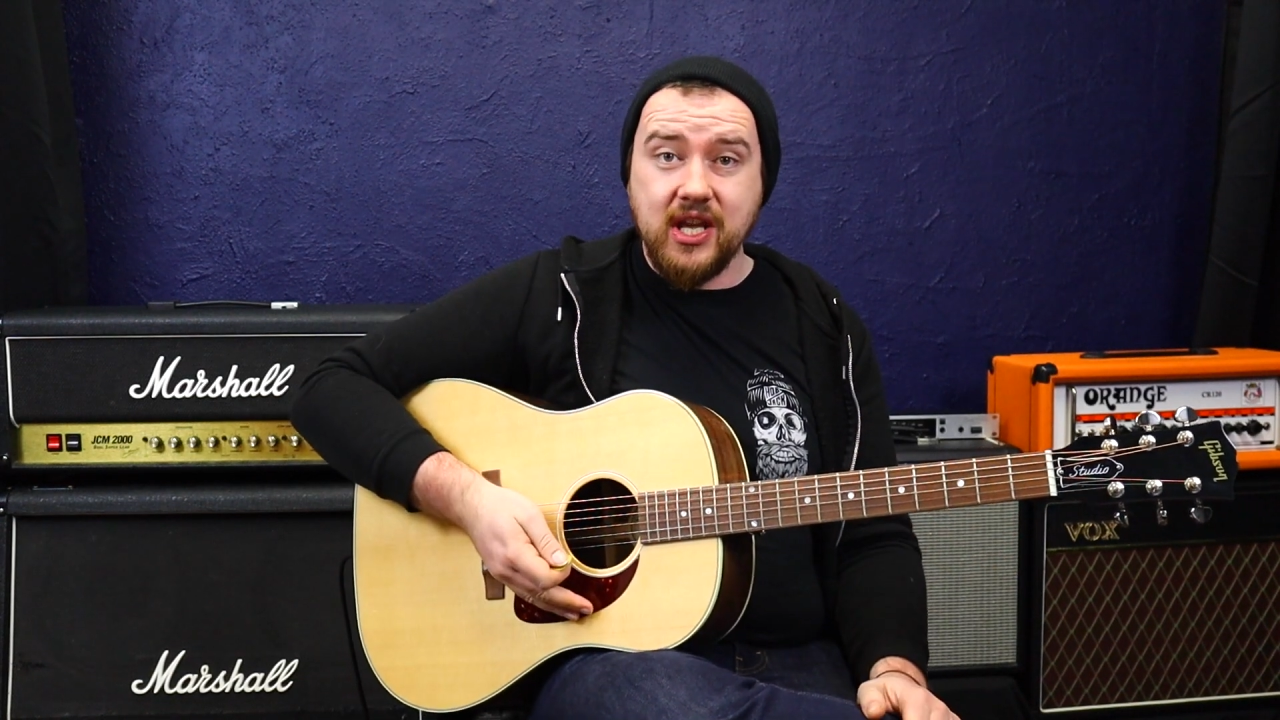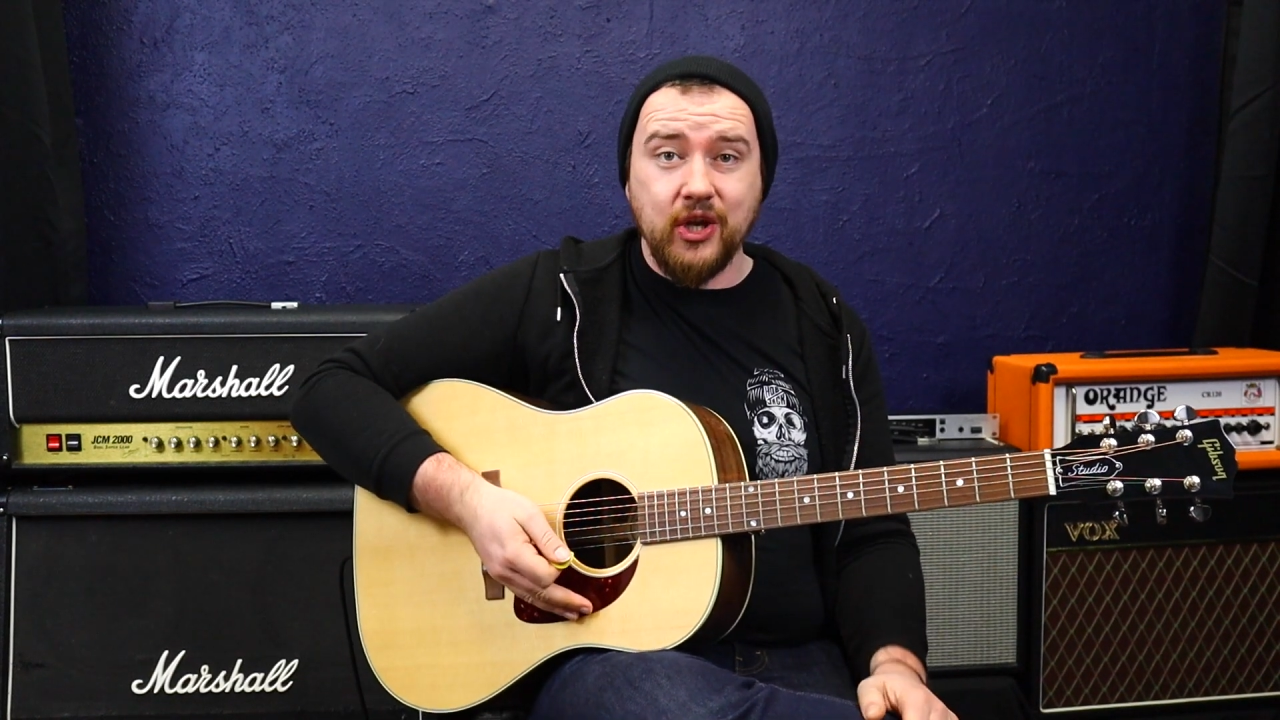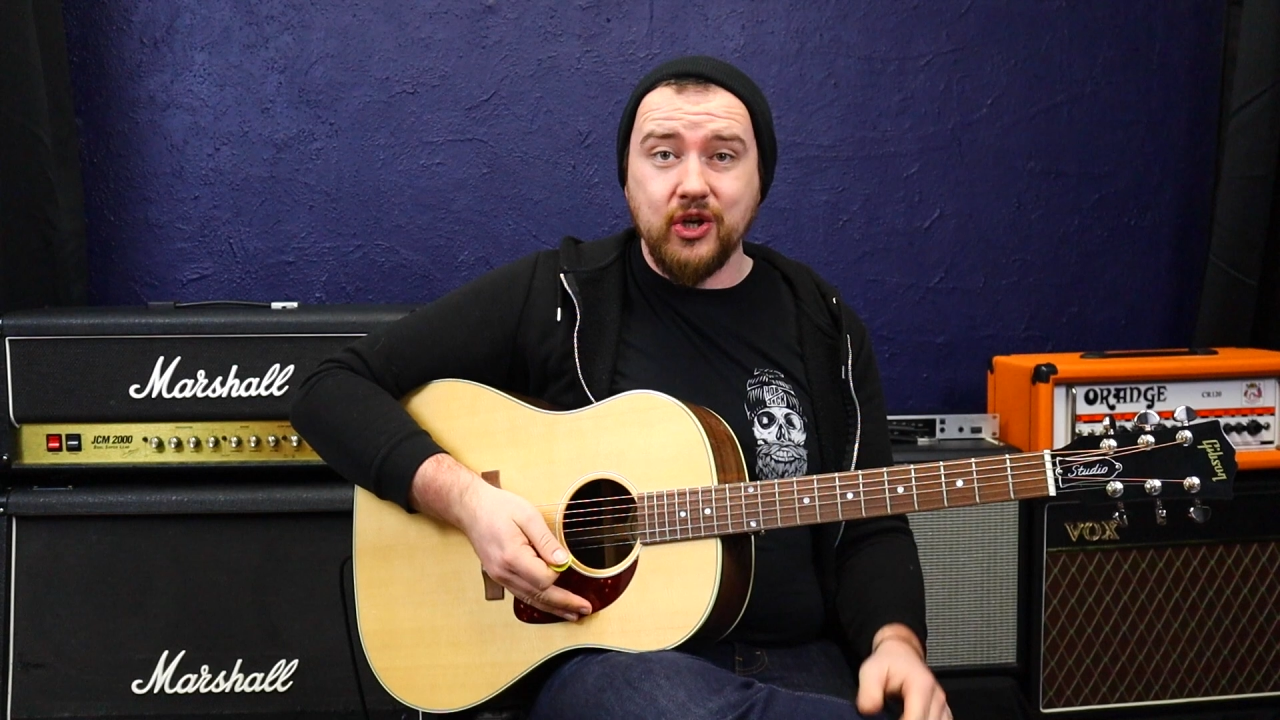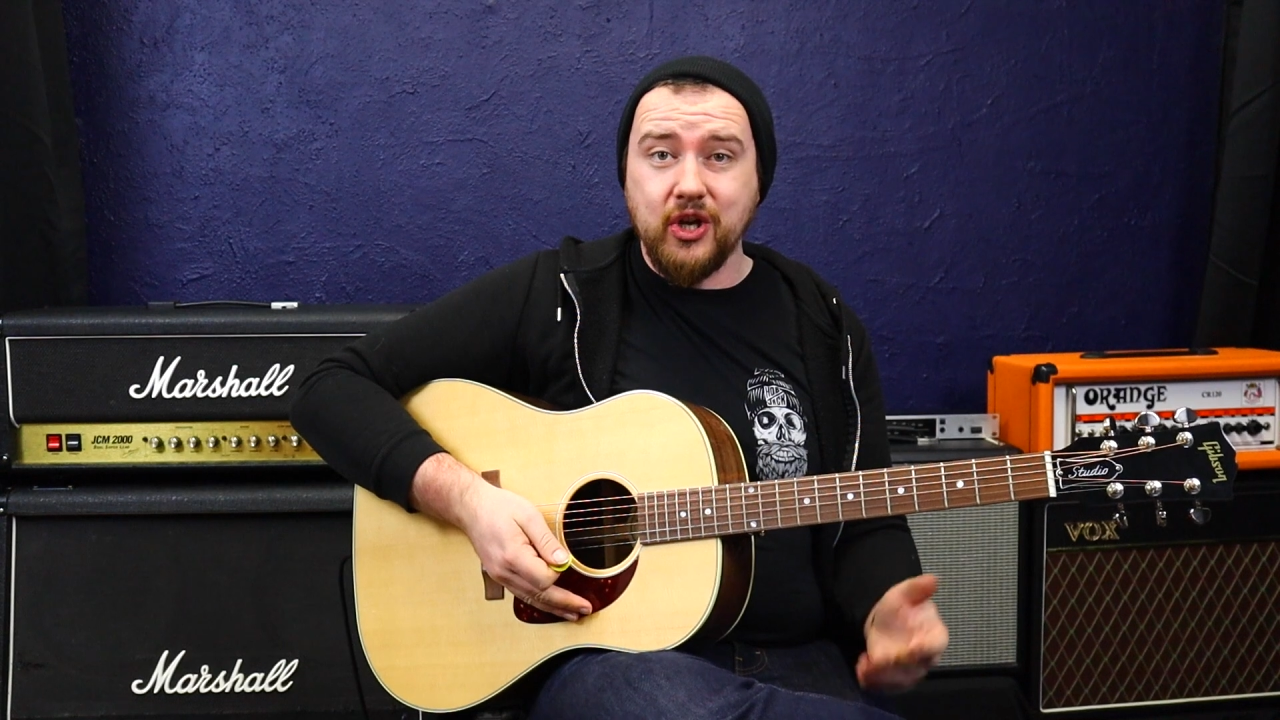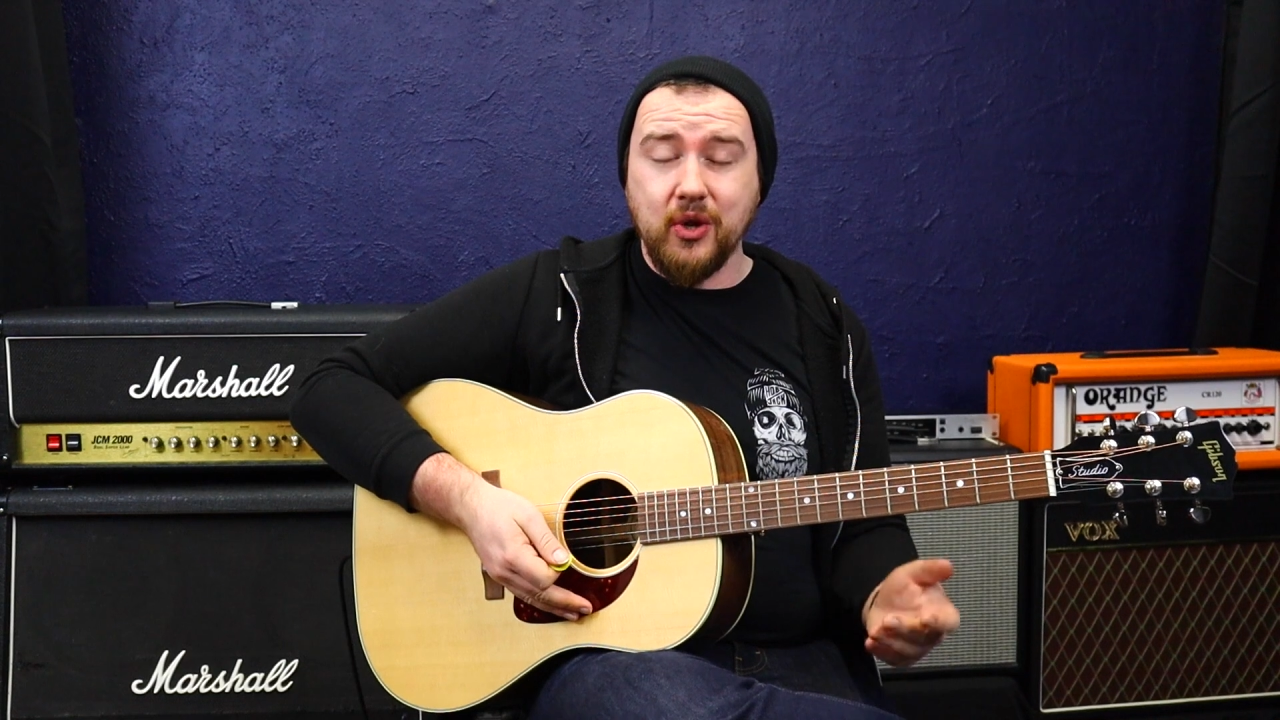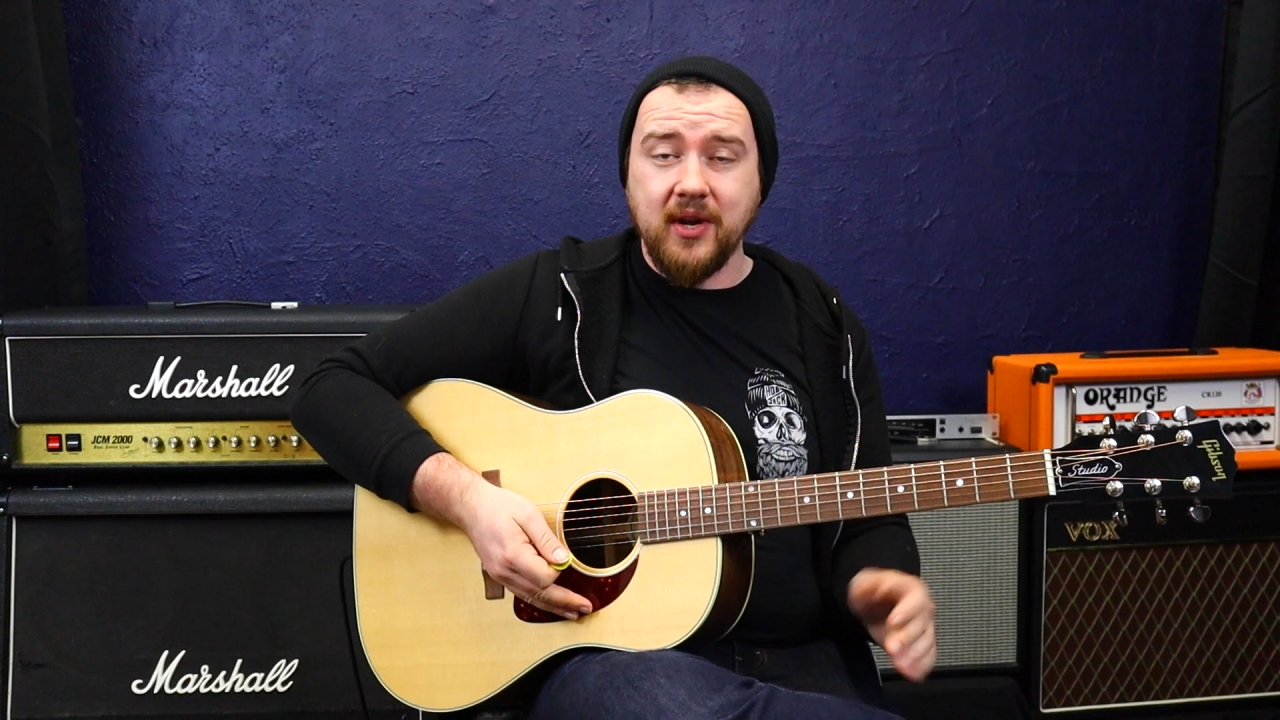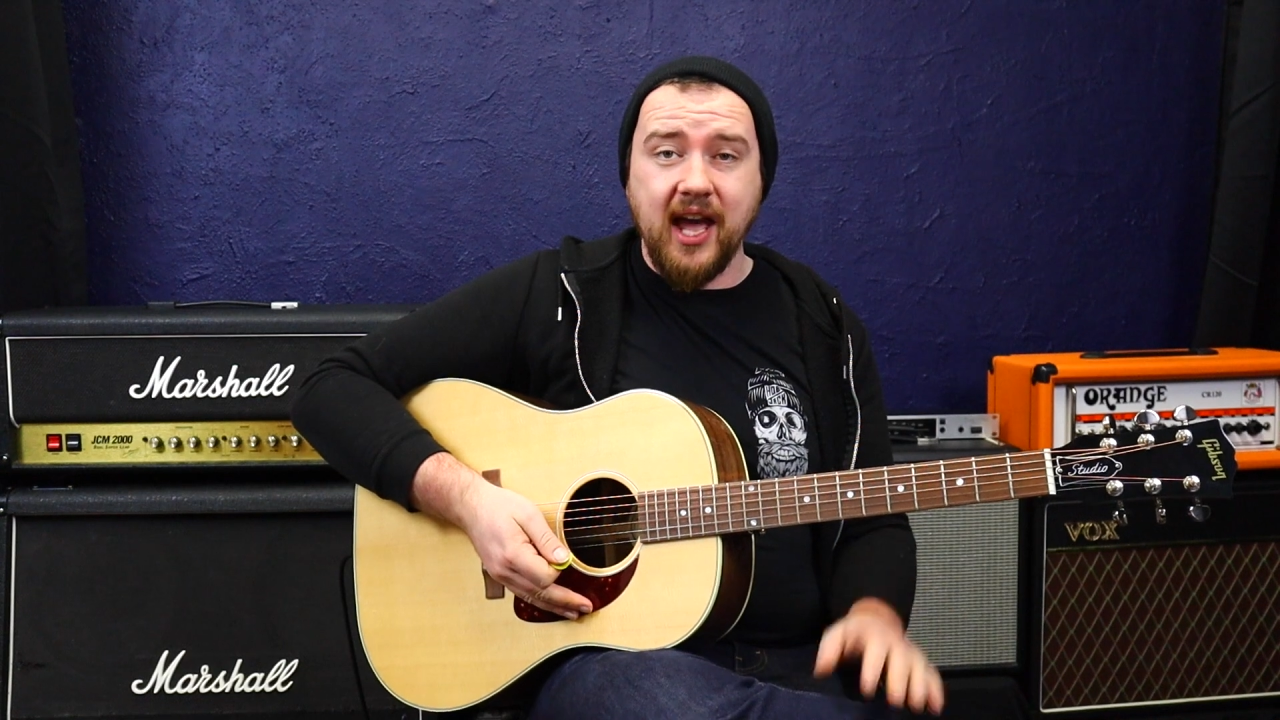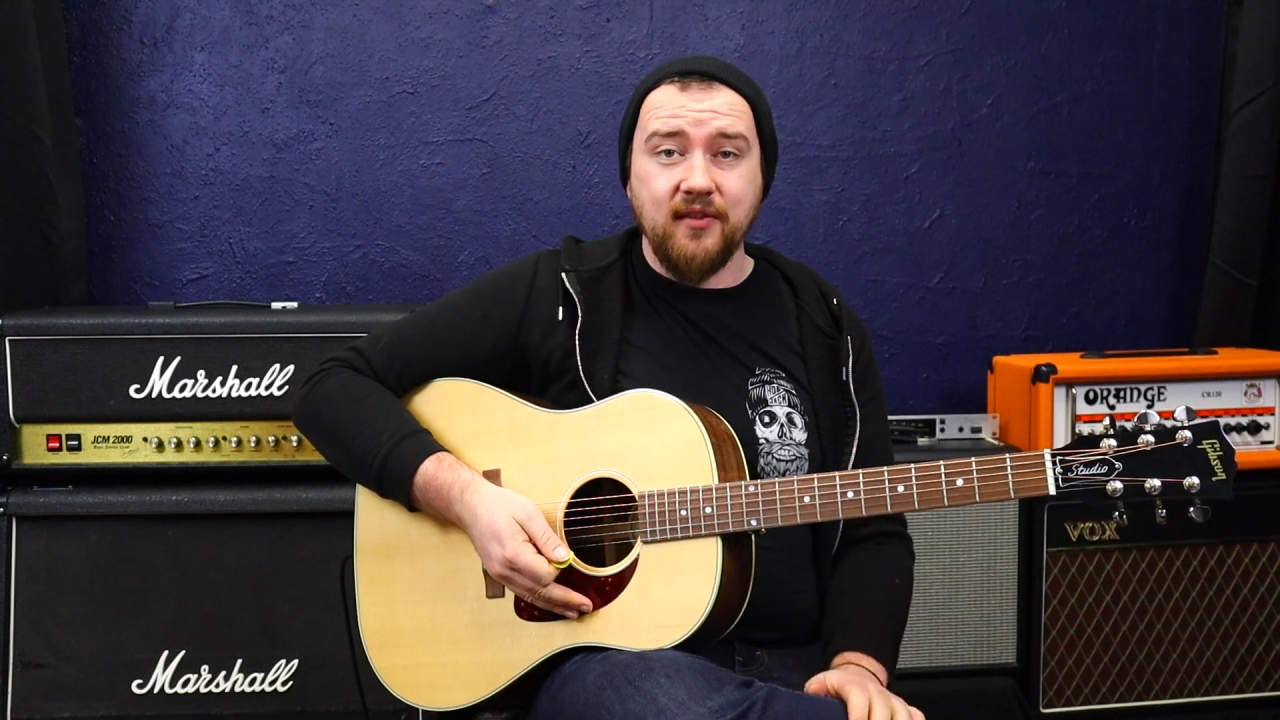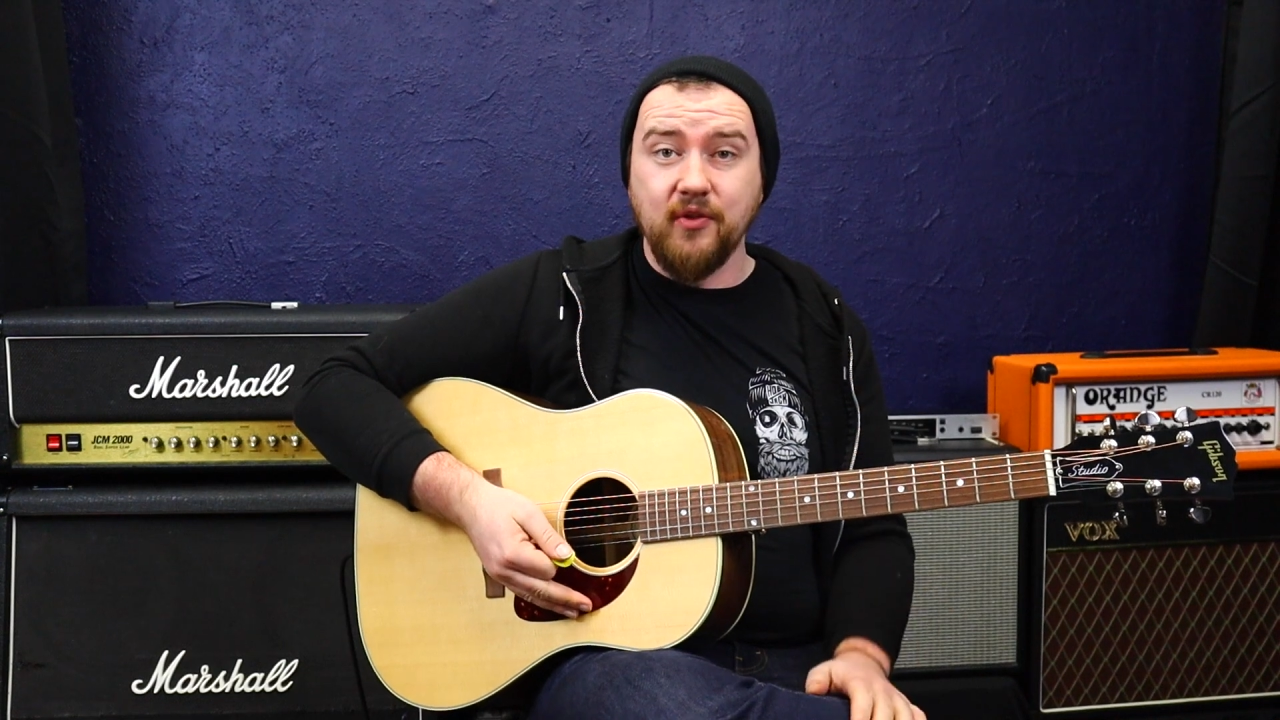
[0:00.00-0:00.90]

can do kind